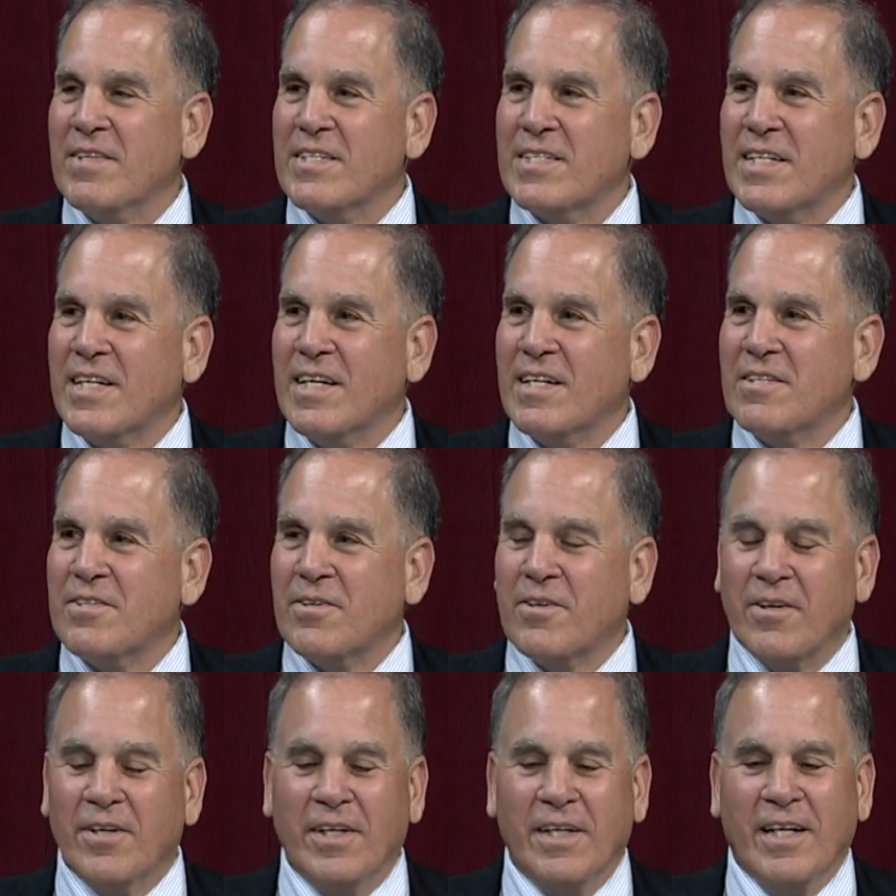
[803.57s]
These kids
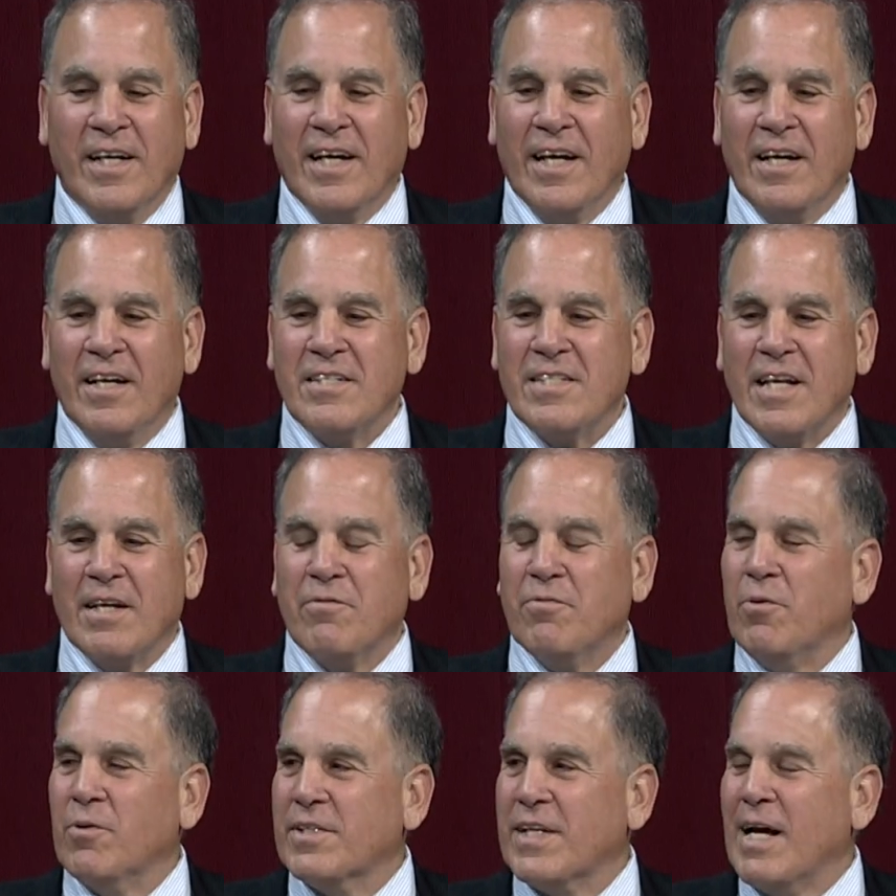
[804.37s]
are, it's
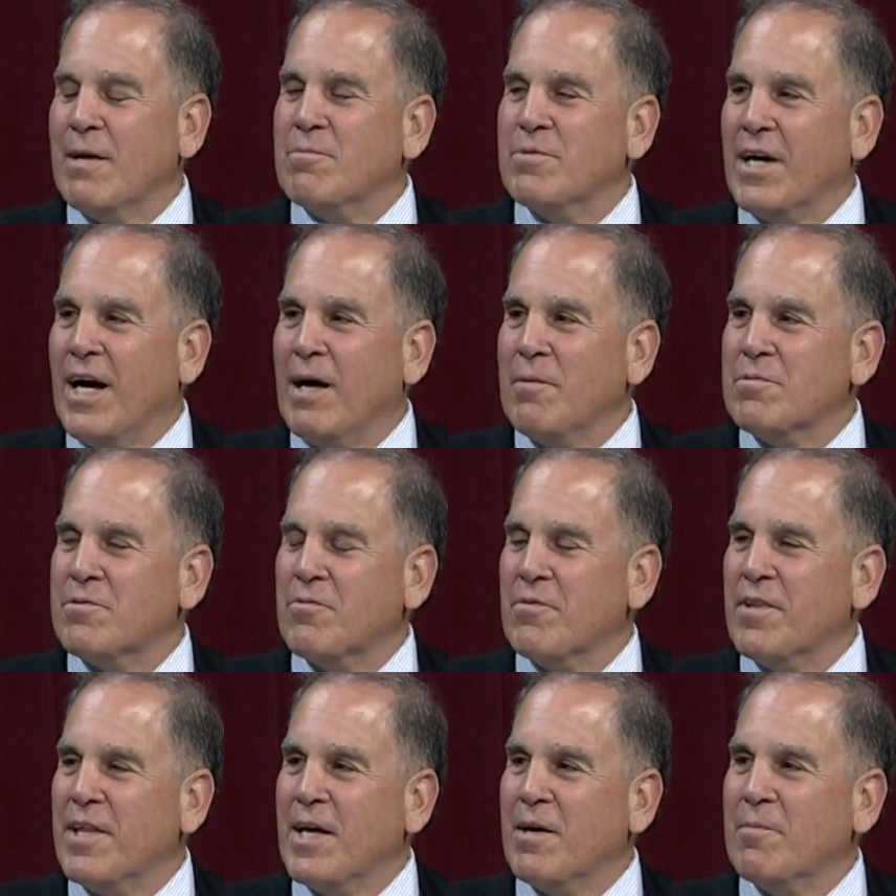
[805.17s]
like full-time jobs
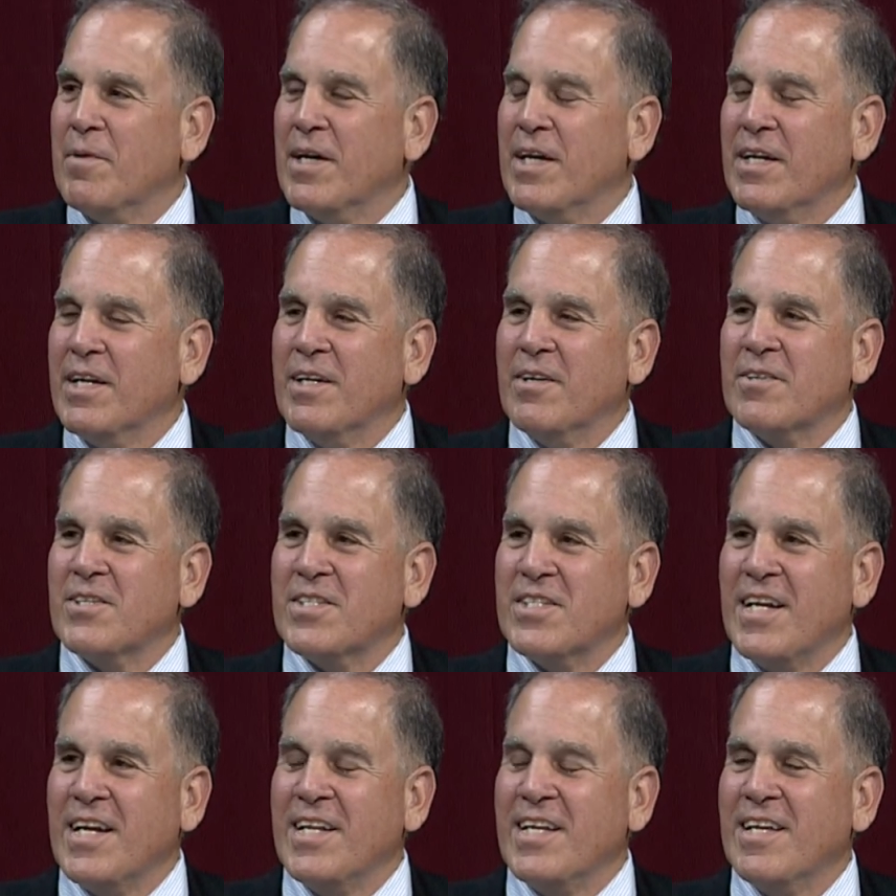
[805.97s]
for them. It'll
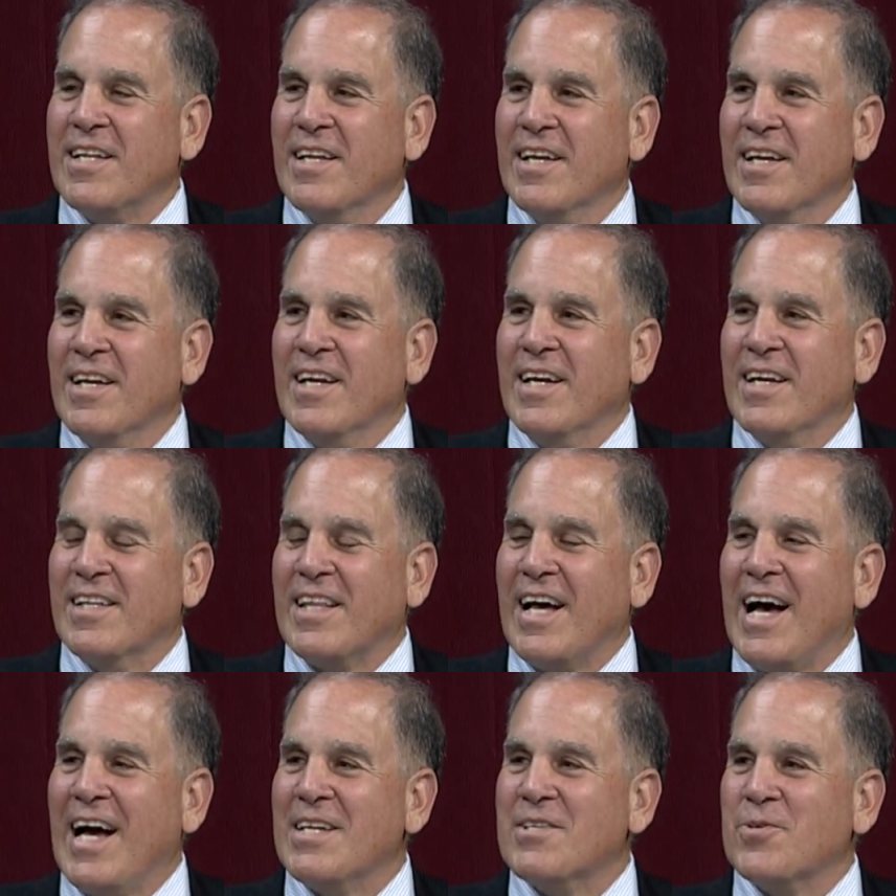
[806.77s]
study
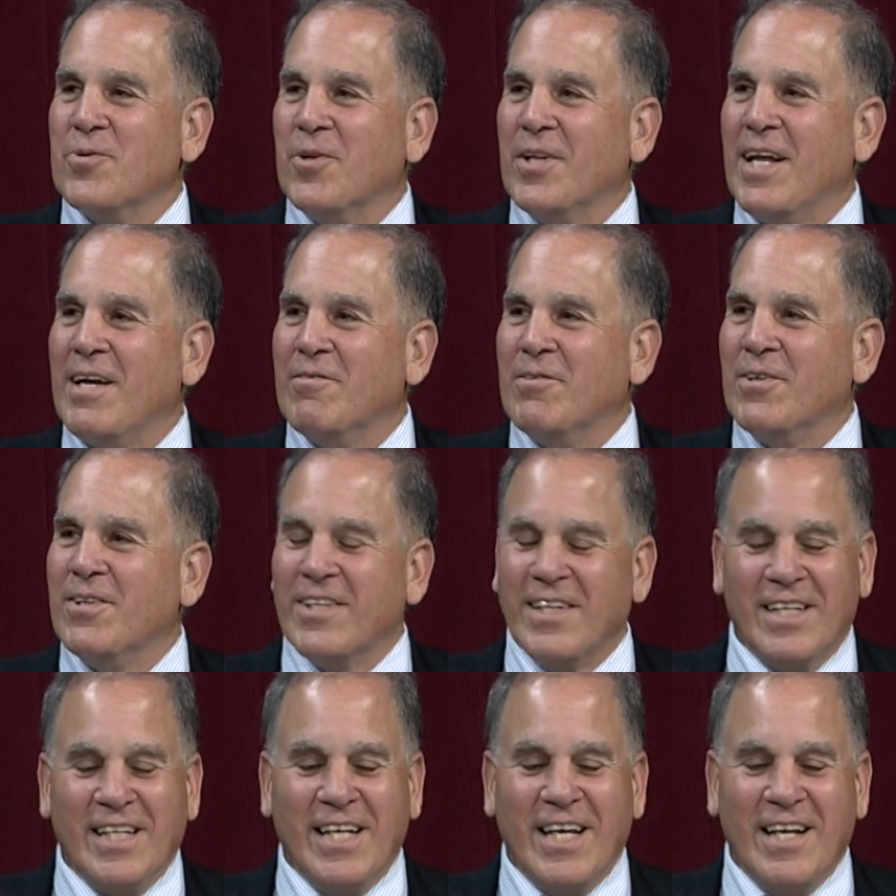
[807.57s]
at the high school level,
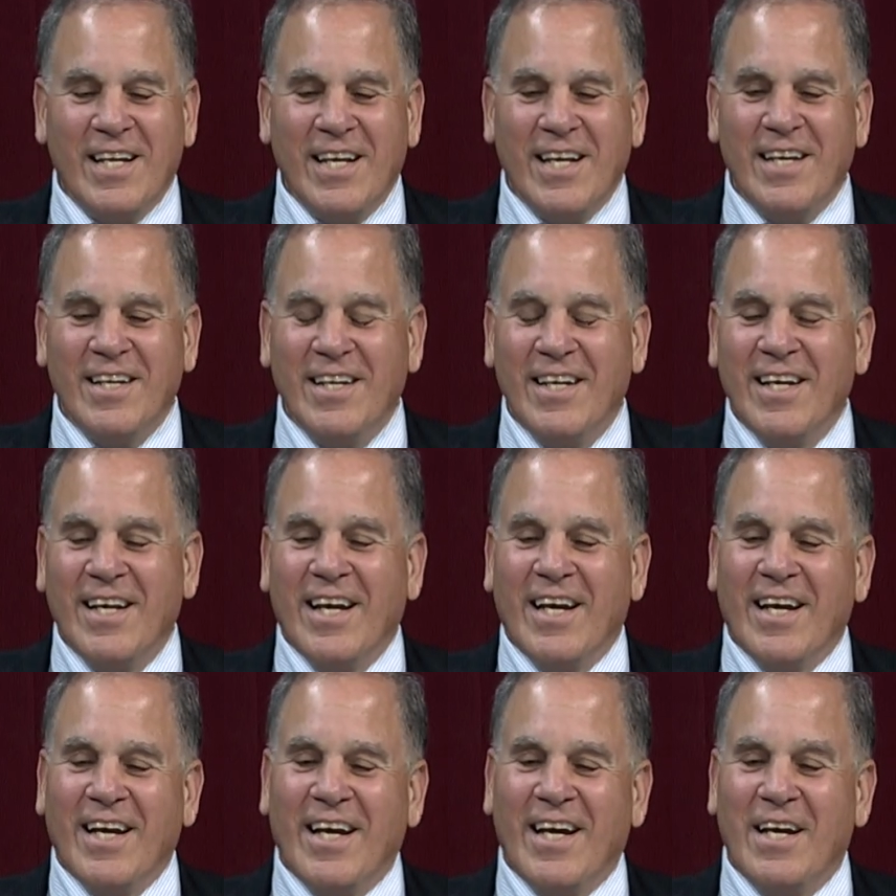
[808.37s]
then to get in
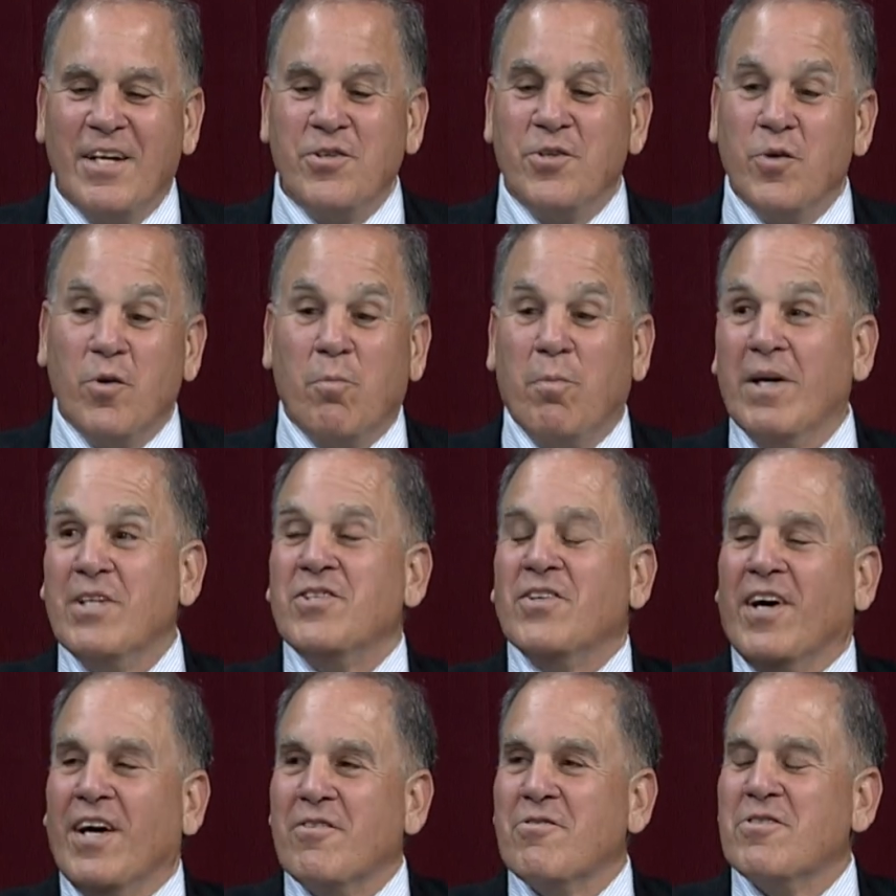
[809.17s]
and do a
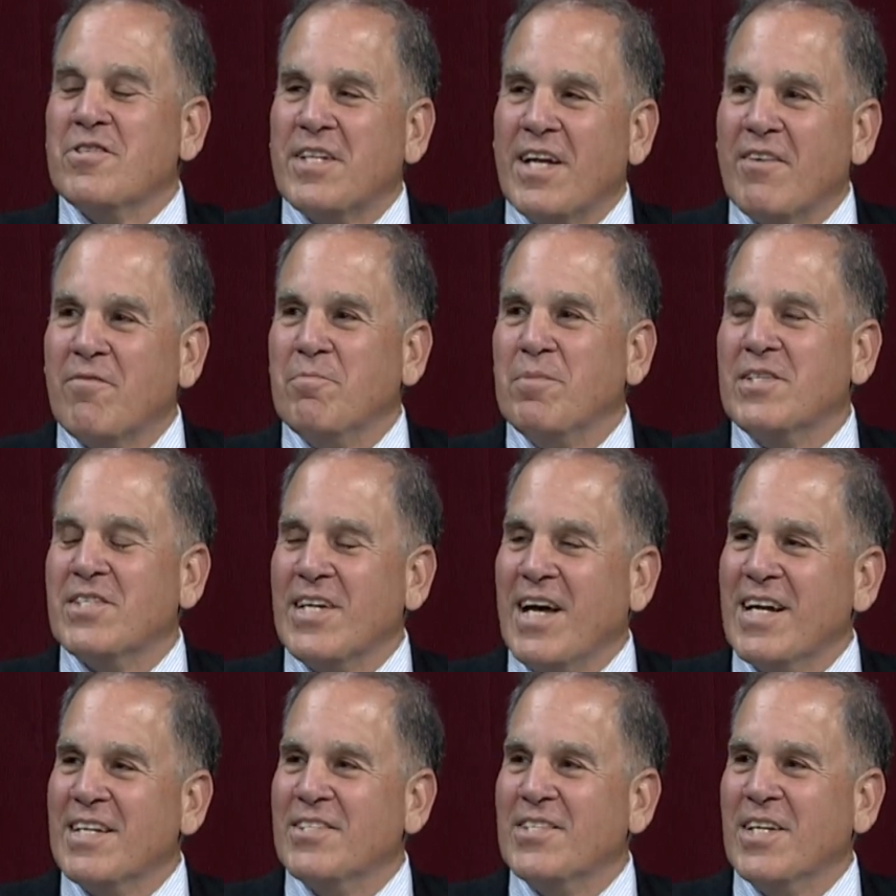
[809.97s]
bunch of other stuff
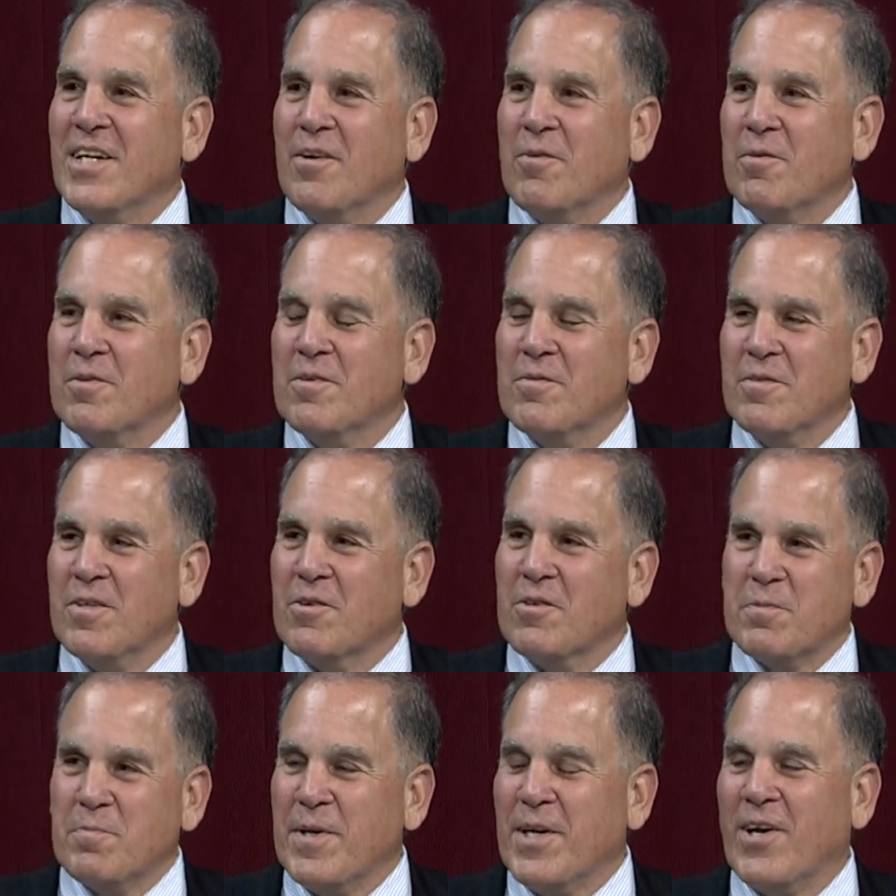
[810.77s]
besides, you know,
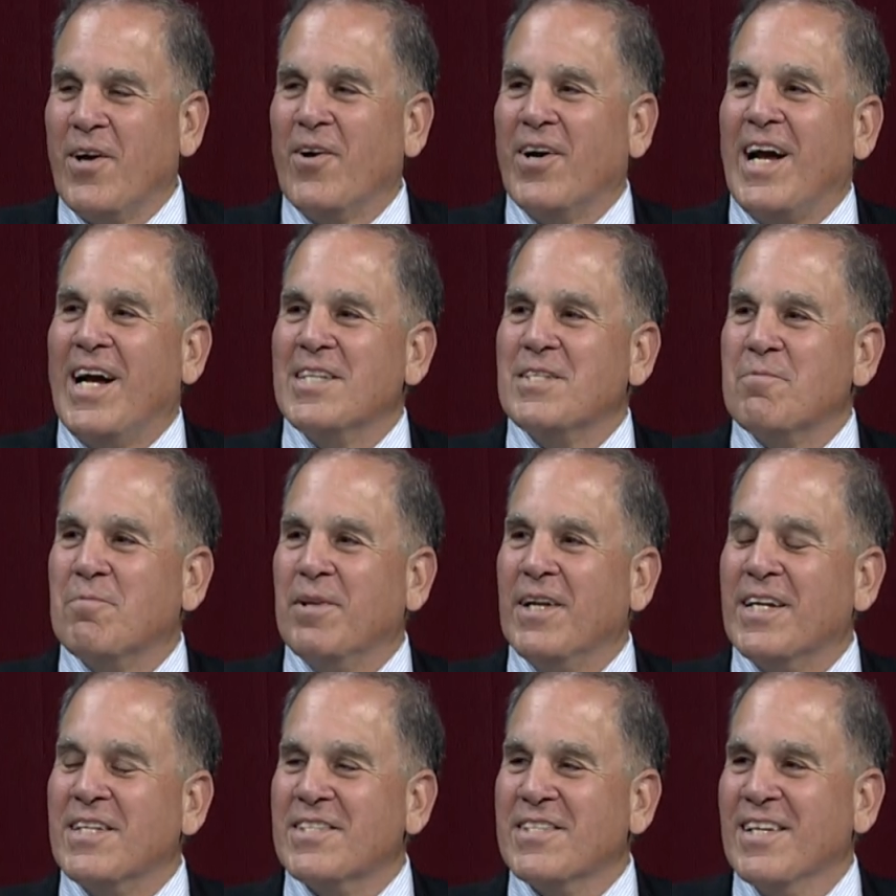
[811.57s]
they're spinning all kinds of
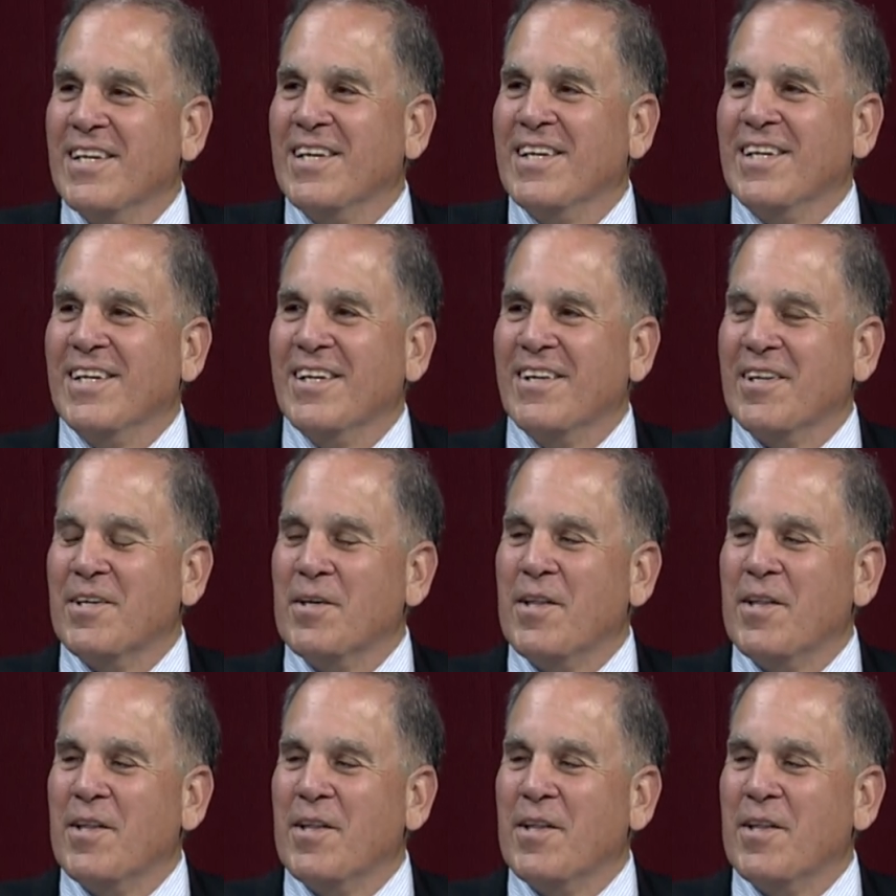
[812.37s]
plates. Mm-hmm.